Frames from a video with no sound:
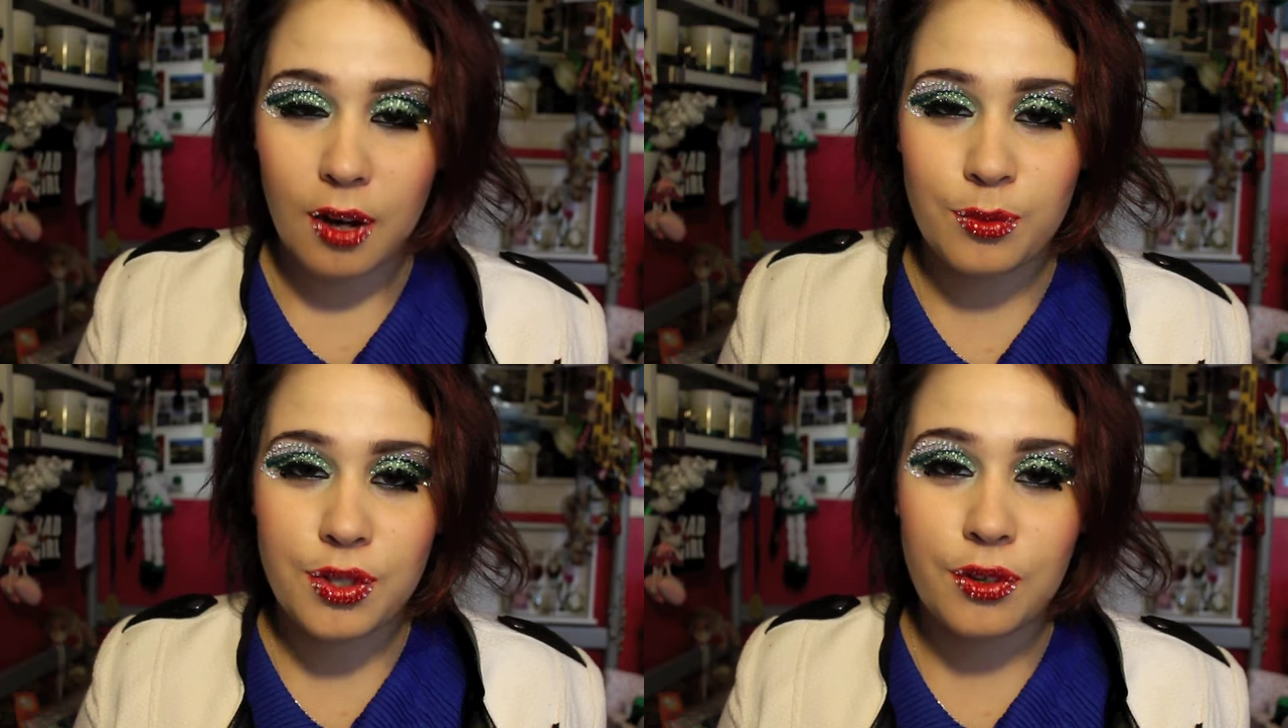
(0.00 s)

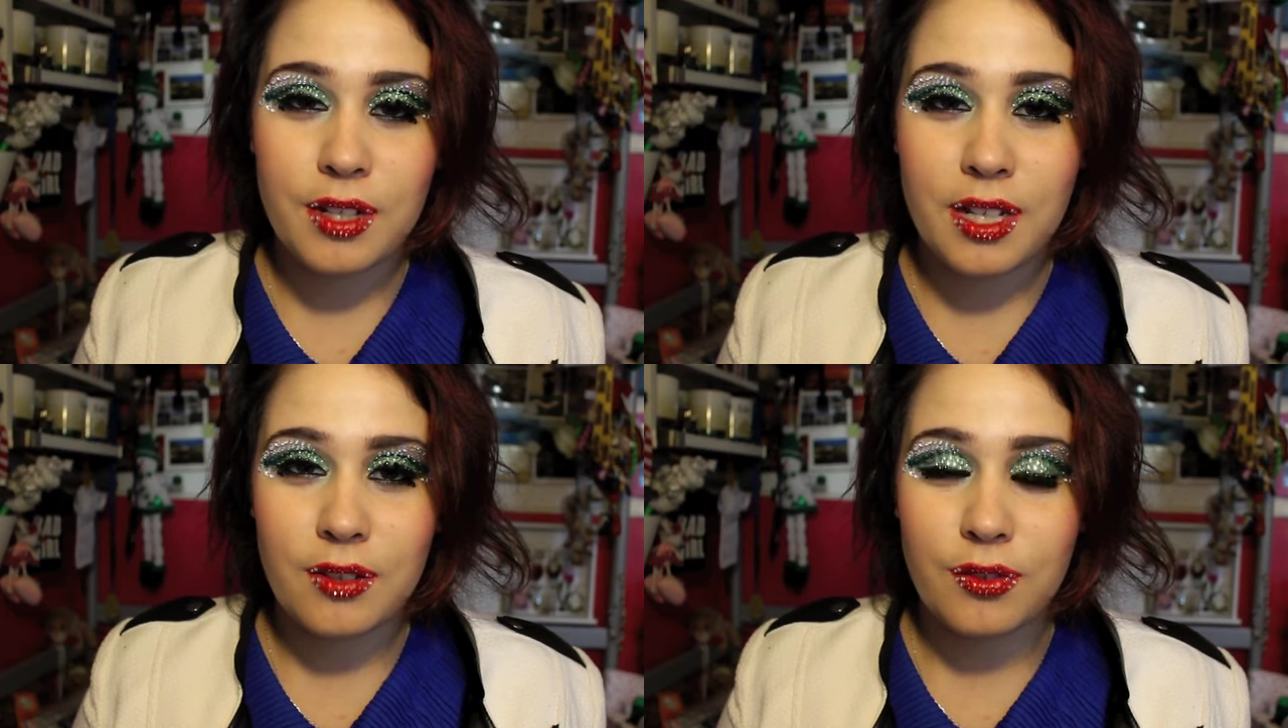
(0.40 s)
I'm
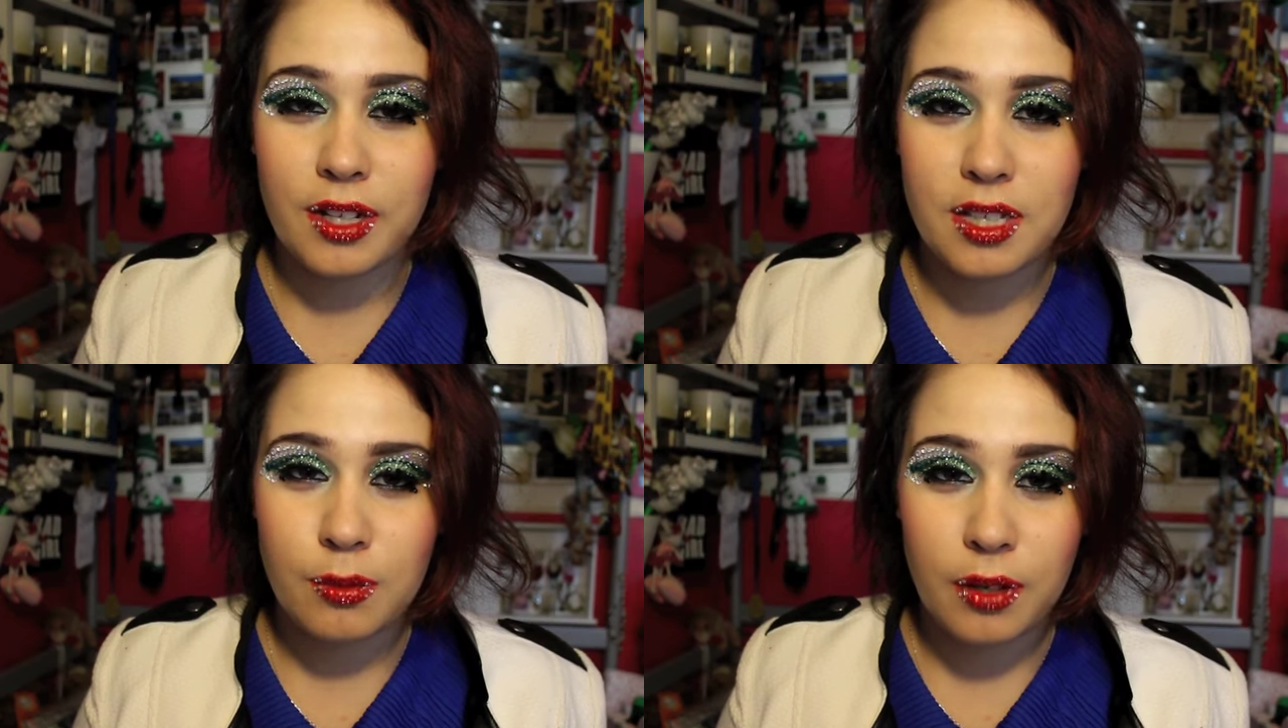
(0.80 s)
sorry if
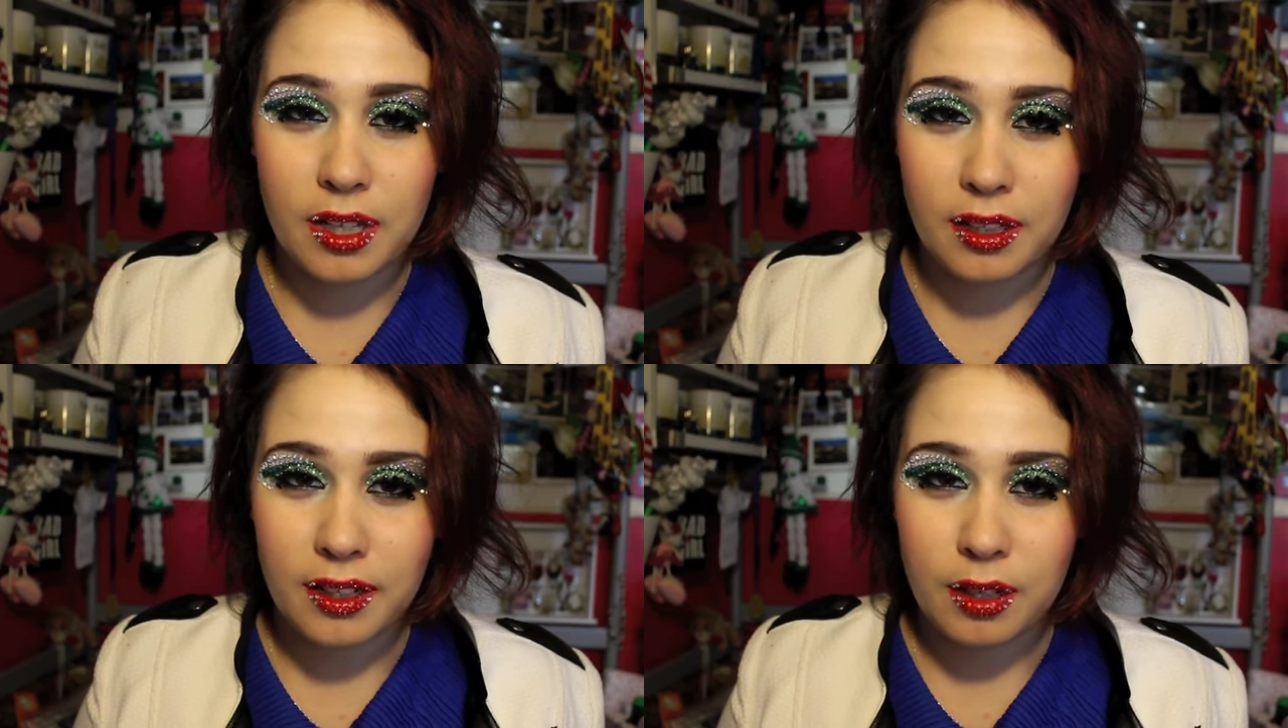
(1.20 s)
I
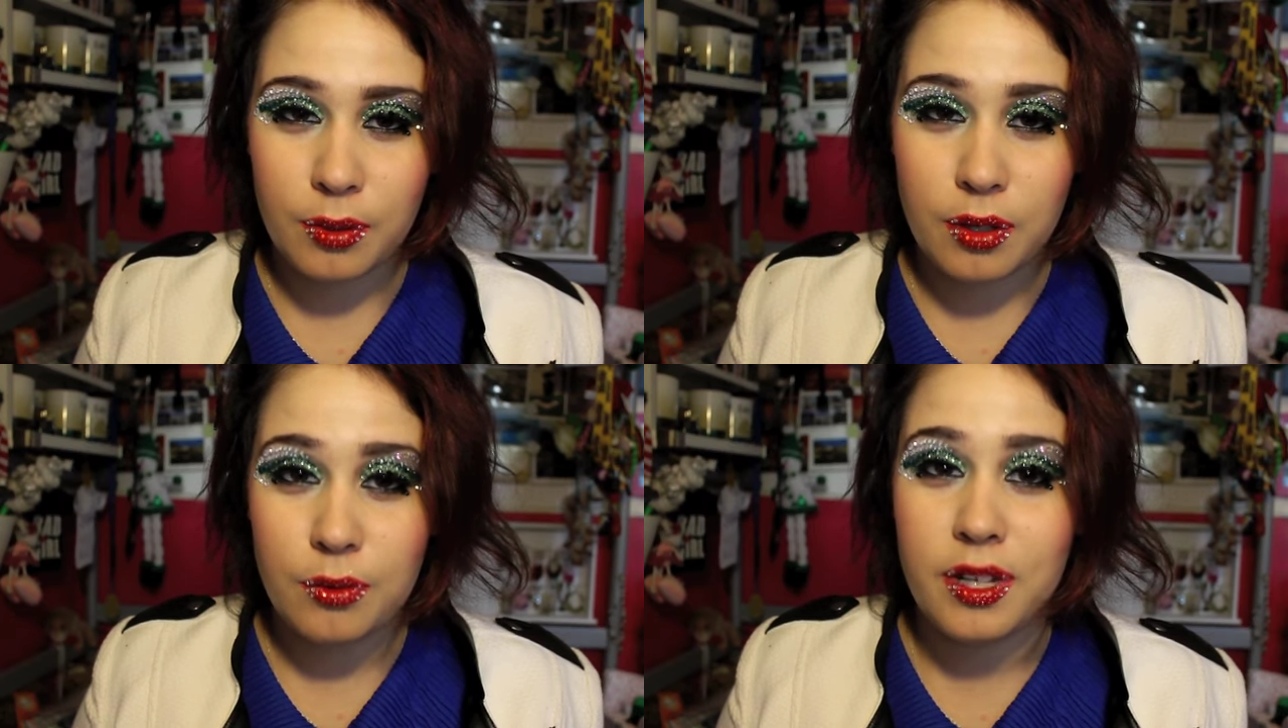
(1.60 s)
speak like a
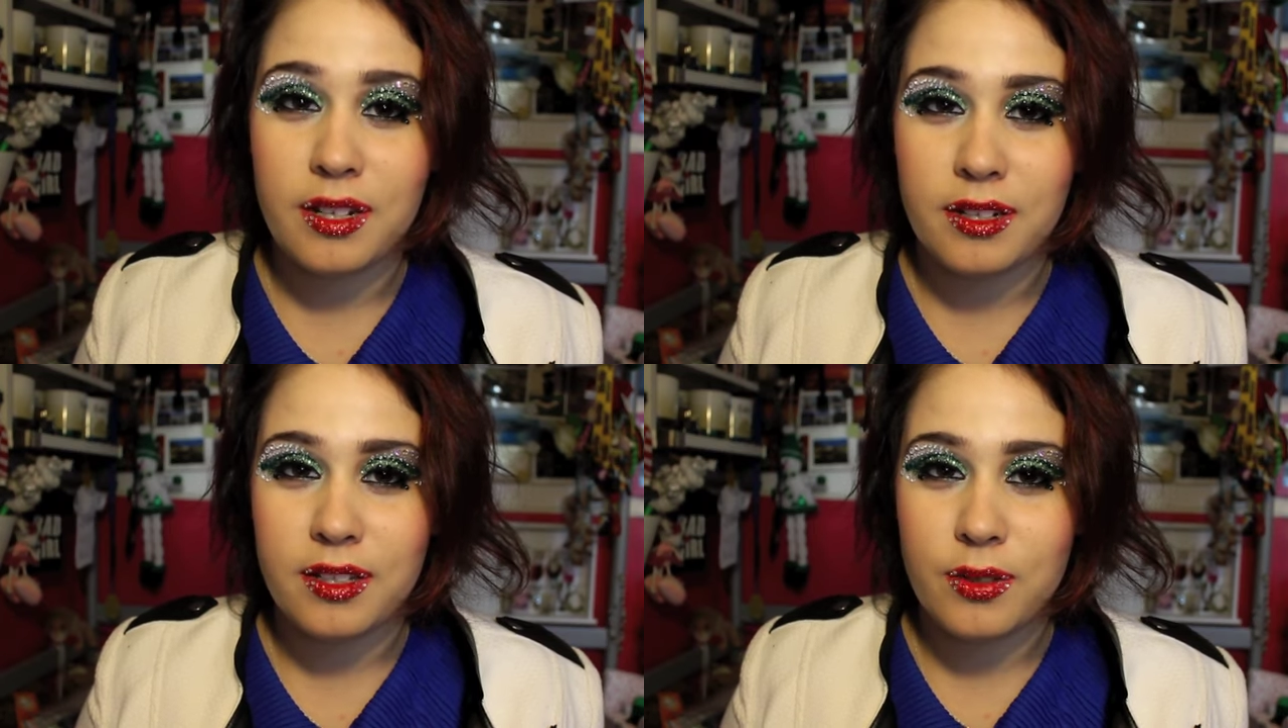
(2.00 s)
bit
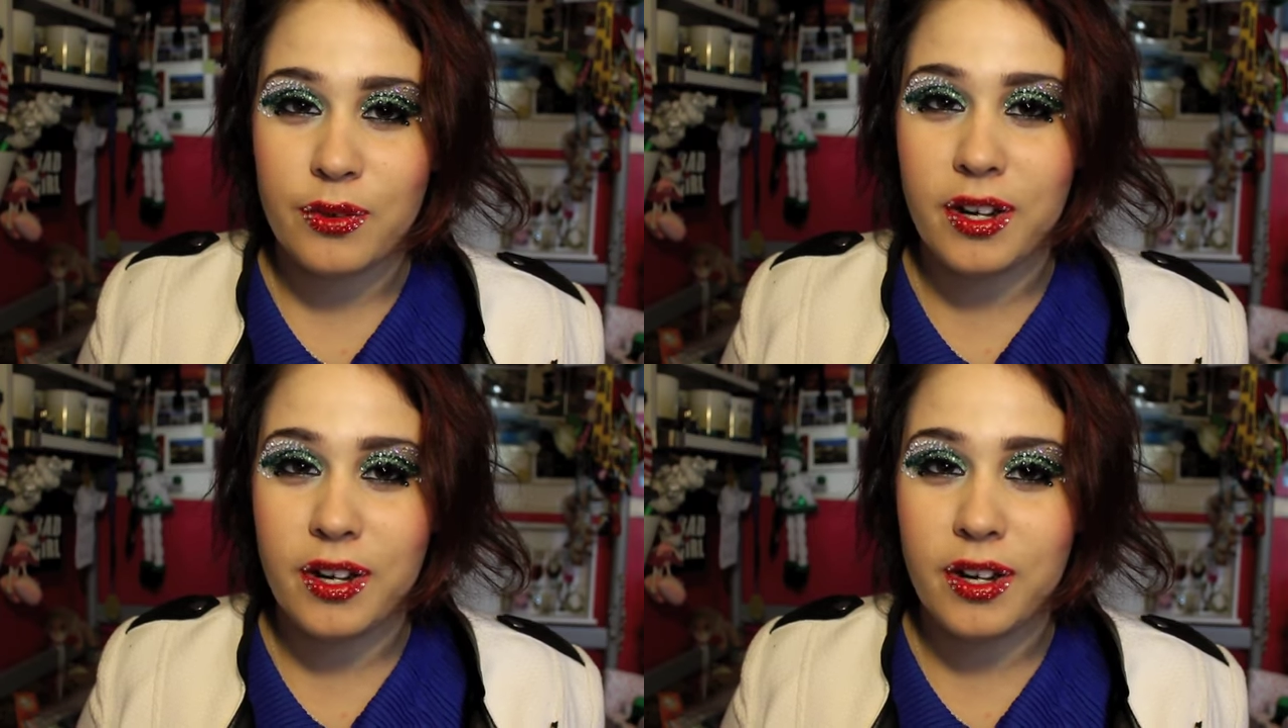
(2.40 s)
weird,